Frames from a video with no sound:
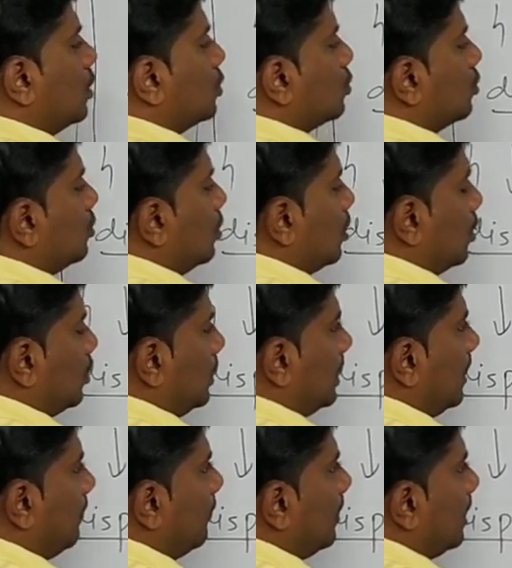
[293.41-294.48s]
So
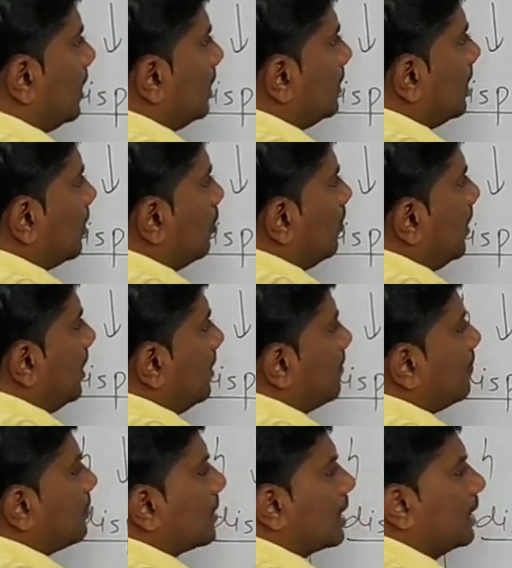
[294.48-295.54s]
definitely there will
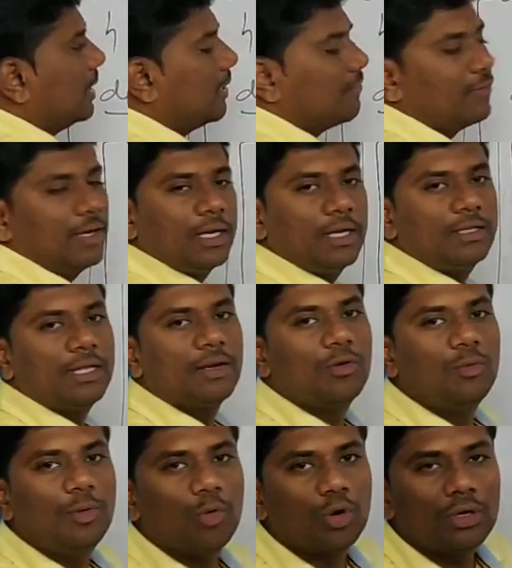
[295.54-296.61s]
be
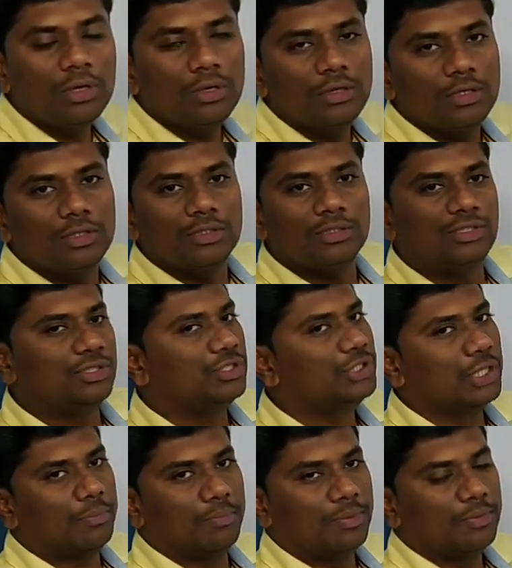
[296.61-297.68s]
what?
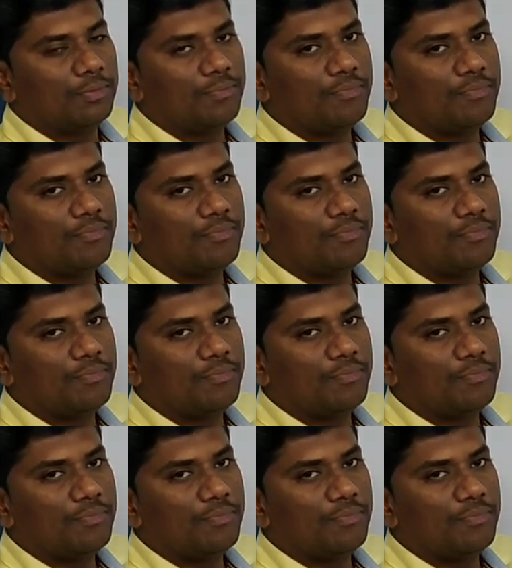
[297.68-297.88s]
Jump.